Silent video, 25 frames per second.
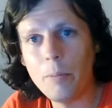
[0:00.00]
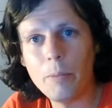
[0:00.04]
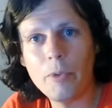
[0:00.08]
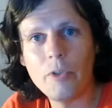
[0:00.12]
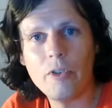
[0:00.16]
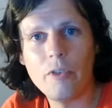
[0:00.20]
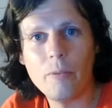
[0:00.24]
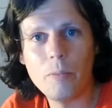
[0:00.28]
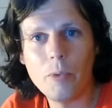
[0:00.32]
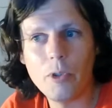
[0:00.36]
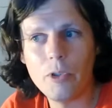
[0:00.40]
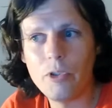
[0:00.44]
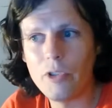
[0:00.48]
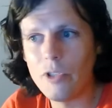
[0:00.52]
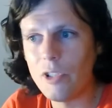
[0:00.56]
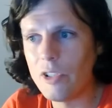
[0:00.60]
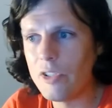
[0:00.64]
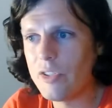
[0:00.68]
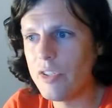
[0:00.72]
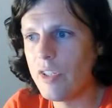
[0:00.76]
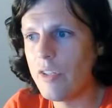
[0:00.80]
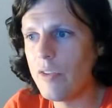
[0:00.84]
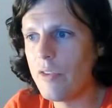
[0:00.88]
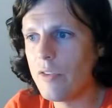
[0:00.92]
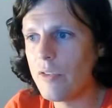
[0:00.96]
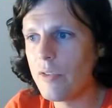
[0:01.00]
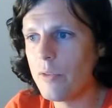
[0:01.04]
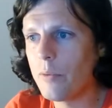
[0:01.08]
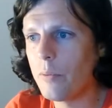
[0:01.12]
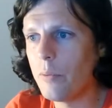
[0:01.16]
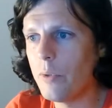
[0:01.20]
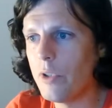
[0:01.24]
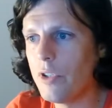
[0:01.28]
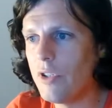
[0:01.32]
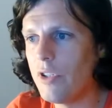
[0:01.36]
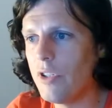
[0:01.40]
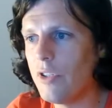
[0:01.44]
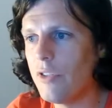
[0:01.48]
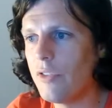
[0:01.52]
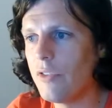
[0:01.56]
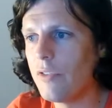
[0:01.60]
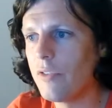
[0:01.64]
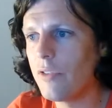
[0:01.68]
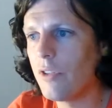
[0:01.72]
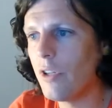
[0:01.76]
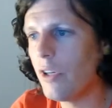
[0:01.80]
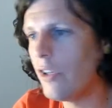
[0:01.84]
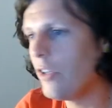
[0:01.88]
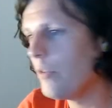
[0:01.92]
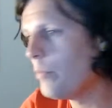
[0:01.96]
element of modular synths, which
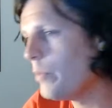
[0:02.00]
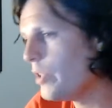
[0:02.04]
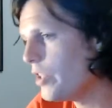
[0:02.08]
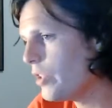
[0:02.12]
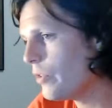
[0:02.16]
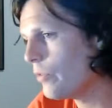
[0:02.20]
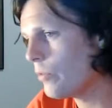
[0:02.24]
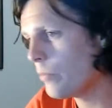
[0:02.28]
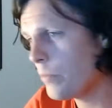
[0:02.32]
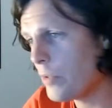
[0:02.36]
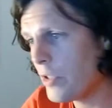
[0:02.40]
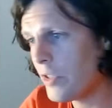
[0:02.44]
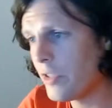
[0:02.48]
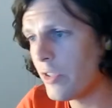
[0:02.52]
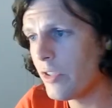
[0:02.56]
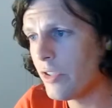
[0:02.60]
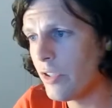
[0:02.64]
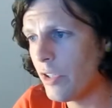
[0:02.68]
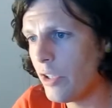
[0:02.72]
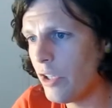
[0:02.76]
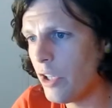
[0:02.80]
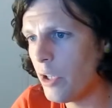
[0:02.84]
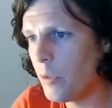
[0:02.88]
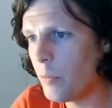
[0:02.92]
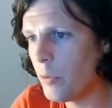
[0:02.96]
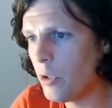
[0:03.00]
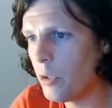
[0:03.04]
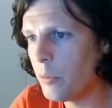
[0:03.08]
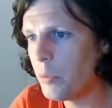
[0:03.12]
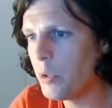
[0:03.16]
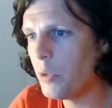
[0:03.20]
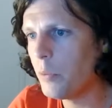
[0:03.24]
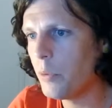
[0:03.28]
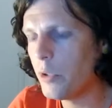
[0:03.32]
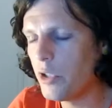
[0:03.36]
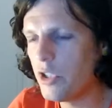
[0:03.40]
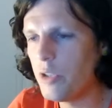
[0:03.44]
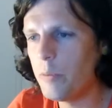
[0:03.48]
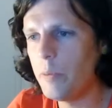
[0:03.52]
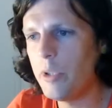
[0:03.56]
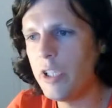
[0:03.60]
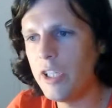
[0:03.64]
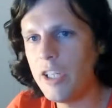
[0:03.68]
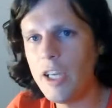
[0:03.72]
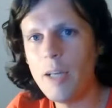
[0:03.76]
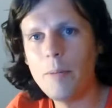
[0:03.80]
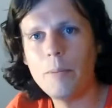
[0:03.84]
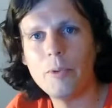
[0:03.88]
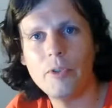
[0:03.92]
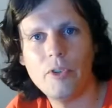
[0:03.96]
is kind of missing from this design at the moment, which is
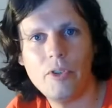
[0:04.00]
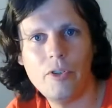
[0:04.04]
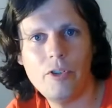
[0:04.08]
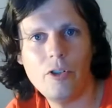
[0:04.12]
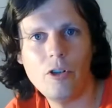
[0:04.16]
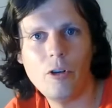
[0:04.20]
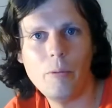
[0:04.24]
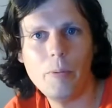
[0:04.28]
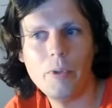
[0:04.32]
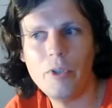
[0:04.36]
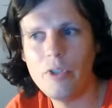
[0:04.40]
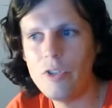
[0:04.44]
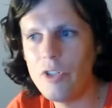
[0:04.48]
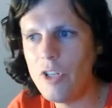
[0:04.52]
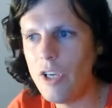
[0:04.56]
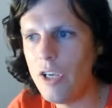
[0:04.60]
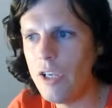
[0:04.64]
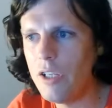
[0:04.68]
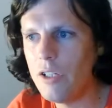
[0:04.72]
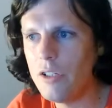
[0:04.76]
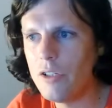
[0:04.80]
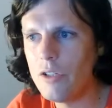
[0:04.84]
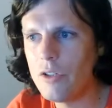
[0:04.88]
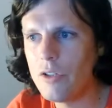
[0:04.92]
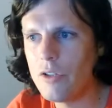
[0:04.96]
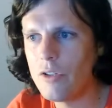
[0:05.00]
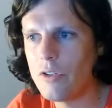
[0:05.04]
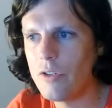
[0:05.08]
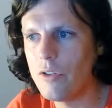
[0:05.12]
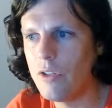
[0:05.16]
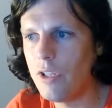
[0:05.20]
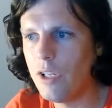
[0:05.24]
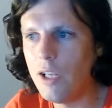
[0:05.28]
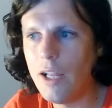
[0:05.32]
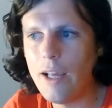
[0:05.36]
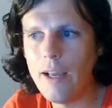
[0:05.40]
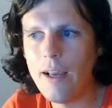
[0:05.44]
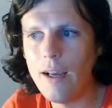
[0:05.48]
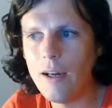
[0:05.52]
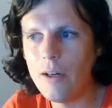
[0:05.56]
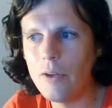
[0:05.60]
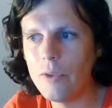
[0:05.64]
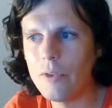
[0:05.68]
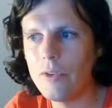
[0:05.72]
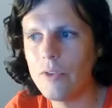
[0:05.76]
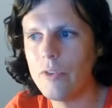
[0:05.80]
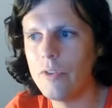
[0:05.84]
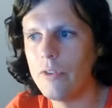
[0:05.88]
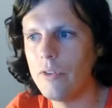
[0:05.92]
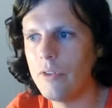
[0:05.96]
being able to chop and change the
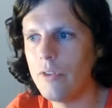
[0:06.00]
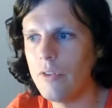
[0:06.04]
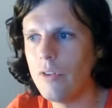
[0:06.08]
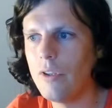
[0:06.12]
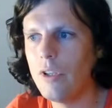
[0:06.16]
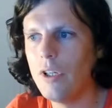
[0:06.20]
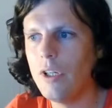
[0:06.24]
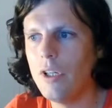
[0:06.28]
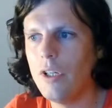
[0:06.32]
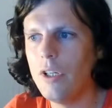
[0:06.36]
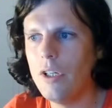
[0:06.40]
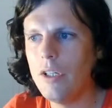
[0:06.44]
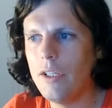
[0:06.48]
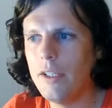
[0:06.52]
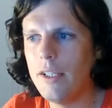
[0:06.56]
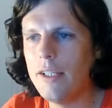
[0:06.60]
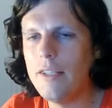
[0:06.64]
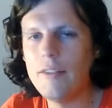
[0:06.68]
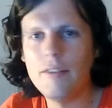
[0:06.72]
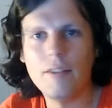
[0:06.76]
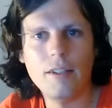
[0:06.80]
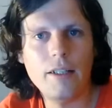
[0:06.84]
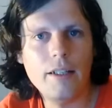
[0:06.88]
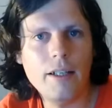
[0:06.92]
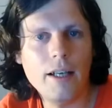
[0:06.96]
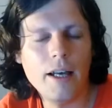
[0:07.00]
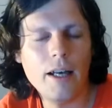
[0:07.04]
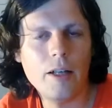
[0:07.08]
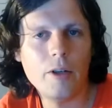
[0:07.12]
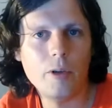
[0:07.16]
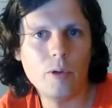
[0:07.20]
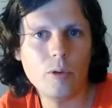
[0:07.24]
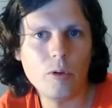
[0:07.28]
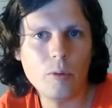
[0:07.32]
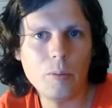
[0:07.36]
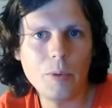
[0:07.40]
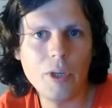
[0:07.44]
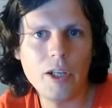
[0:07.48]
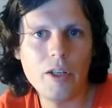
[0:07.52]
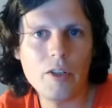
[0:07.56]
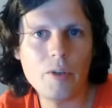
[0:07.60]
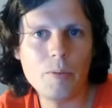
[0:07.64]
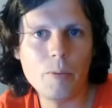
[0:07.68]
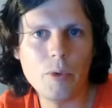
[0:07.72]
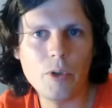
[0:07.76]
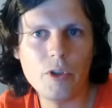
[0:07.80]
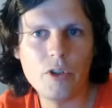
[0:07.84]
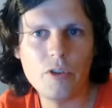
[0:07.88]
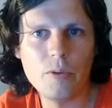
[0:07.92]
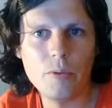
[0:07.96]
layouts and easily add or
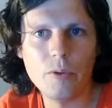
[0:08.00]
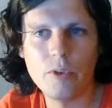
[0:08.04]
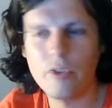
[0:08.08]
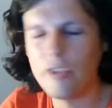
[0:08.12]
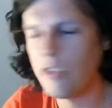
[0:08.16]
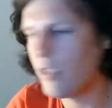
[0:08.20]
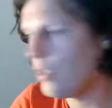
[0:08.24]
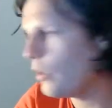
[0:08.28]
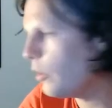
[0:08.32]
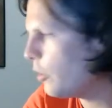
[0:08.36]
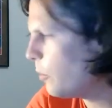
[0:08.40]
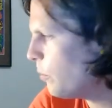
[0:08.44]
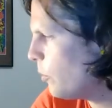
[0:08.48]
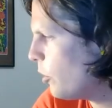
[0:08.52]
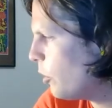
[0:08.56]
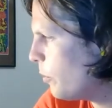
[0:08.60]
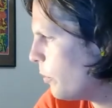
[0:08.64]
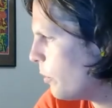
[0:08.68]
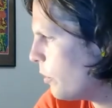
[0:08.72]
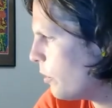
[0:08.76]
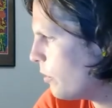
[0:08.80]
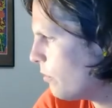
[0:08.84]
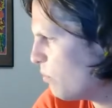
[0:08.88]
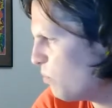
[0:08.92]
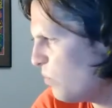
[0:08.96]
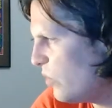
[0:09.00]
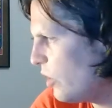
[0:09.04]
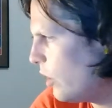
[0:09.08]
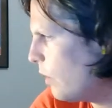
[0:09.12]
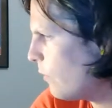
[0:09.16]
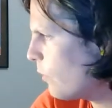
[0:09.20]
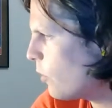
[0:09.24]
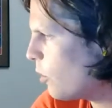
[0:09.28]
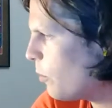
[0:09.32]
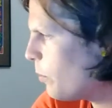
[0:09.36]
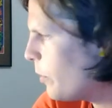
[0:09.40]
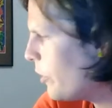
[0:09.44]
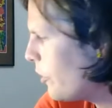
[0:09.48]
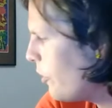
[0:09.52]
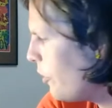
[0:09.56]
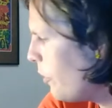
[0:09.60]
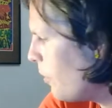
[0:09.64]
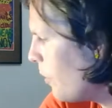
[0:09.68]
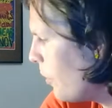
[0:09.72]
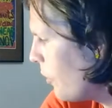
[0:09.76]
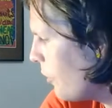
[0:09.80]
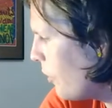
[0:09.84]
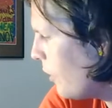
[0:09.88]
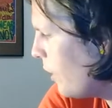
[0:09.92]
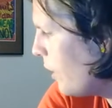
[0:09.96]
replace modules. You know, at the moment I've got my
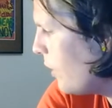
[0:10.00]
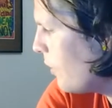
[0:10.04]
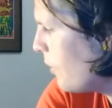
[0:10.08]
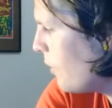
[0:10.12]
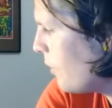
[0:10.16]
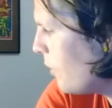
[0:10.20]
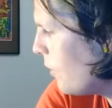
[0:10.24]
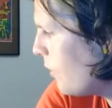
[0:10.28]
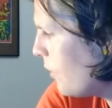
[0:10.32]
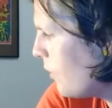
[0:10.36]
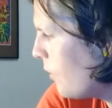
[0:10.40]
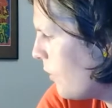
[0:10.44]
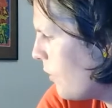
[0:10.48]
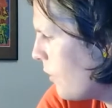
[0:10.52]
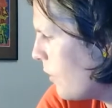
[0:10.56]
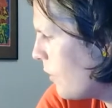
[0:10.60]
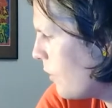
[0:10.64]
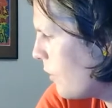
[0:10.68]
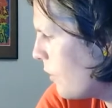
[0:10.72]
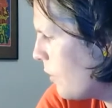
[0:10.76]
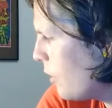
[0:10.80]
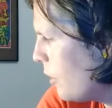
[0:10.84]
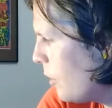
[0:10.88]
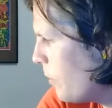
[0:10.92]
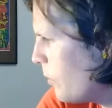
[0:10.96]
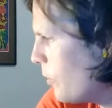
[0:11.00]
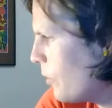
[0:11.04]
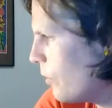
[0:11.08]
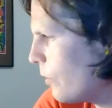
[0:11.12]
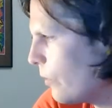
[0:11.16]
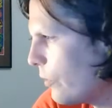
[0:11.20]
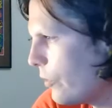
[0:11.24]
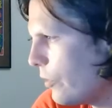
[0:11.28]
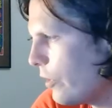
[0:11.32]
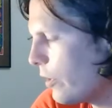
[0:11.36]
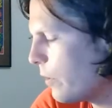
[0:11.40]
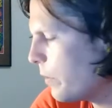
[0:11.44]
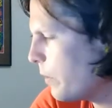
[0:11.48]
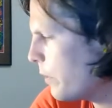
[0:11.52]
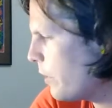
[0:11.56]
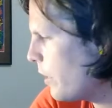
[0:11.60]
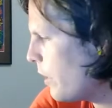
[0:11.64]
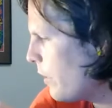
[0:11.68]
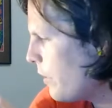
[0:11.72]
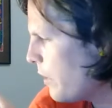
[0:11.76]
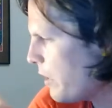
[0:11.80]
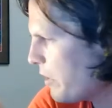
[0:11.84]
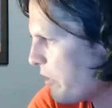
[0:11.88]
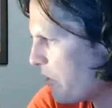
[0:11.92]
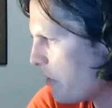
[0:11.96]
two oscillators, I'm sort of stuck
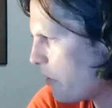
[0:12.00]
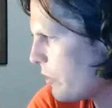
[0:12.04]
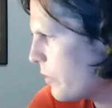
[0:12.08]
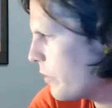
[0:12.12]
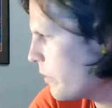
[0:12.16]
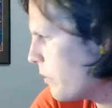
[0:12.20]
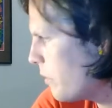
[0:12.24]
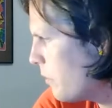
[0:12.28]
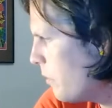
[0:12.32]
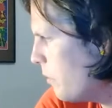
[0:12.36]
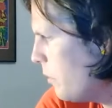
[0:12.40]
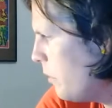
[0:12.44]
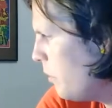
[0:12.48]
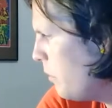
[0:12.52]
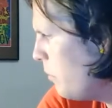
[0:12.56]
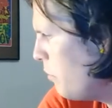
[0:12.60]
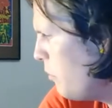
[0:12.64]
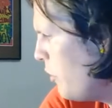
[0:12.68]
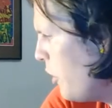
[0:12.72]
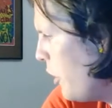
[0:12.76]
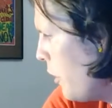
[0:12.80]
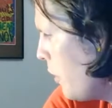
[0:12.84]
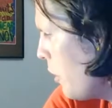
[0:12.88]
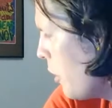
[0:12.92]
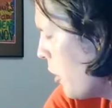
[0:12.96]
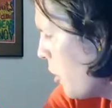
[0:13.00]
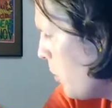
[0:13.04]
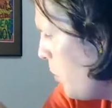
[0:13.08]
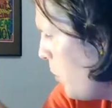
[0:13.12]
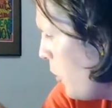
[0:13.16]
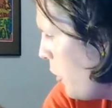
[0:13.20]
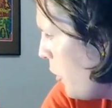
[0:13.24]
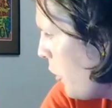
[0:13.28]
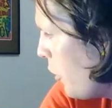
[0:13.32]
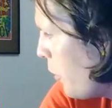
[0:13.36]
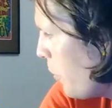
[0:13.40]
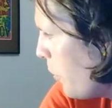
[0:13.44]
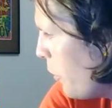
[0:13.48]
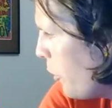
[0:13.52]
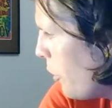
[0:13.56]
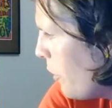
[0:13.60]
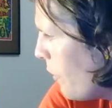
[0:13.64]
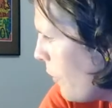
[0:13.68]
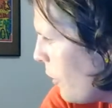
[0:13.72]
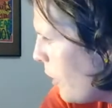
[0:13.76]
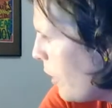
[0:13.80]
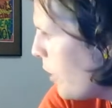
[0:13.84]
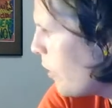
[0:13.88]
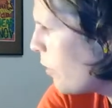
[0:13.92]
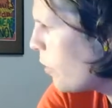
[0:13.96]
with that. That's you know, put another
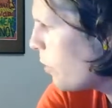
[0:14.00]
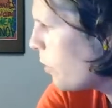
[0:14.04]
one over